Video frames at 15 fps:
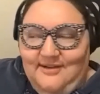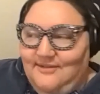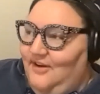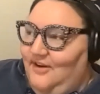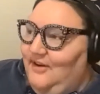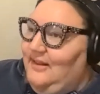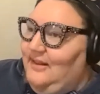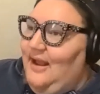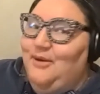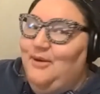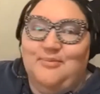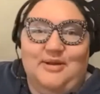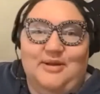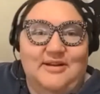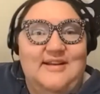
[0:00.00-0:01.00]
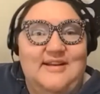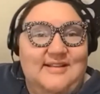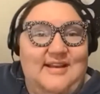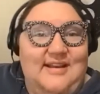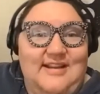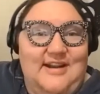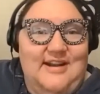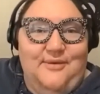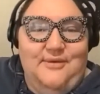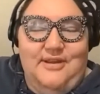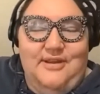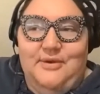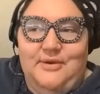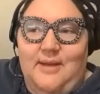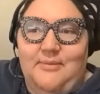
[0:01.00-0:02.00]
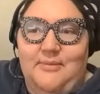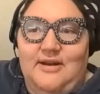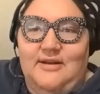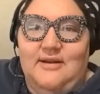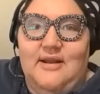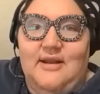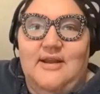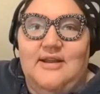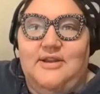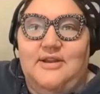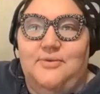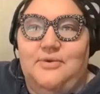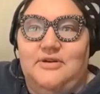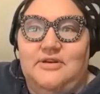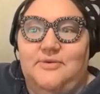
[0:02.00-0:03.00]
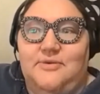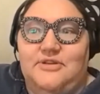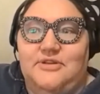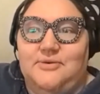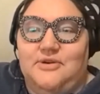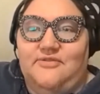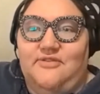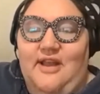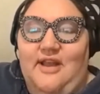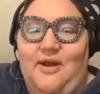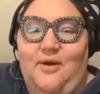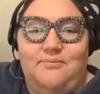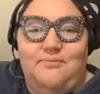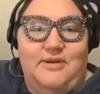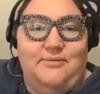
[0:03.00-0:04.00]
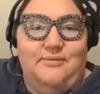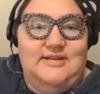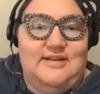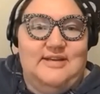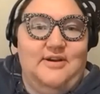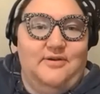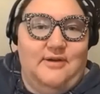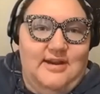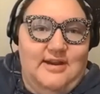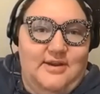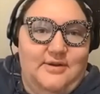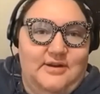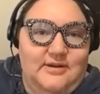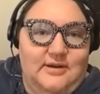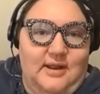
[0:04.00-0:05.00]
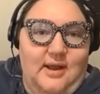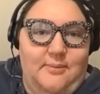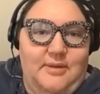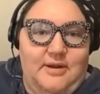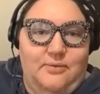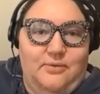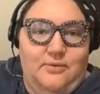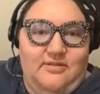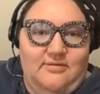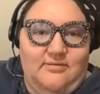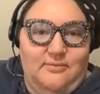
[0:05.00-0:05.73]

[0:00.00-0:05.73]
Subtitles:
very elaborate, but like, you would come in and you would sort of help me redecorate. You didn't come in with